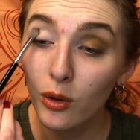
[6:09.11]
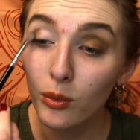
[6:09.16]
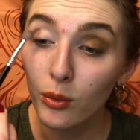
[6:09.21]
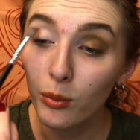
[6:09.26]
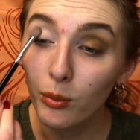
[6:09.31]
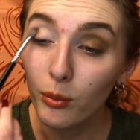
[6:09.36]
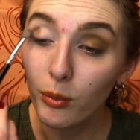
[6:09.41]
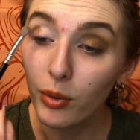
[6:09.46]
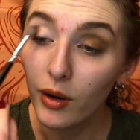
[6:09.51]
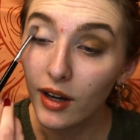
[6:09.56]

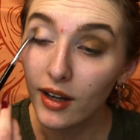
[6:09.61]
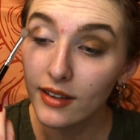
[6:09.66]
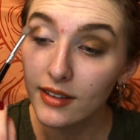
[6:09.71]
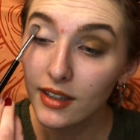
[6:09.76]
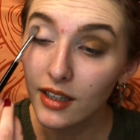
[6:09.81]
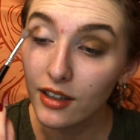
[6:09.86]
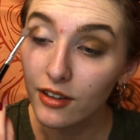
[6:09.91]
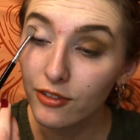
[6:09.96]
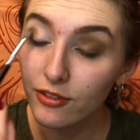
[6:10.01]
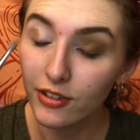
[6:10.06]
But
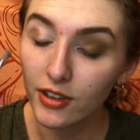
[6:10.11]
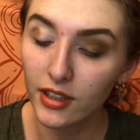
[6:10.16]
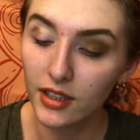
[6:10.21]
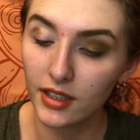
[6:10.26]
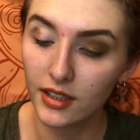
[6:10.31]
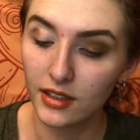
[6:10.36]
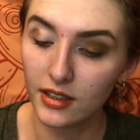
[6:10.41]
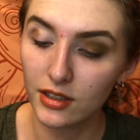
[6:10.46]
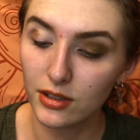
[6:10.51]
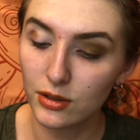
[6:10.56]
I feel
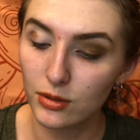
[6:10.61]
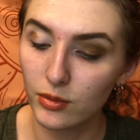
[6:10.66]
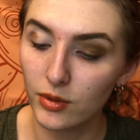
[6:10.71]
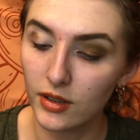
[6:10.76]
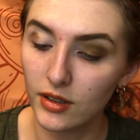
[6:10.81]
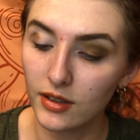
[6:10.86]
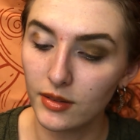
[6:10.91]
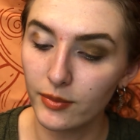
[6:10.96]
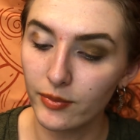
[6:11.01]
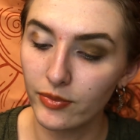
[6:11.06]
like this
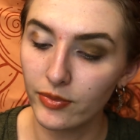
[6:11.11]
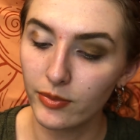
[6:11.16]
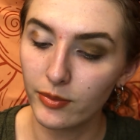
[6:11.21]
one,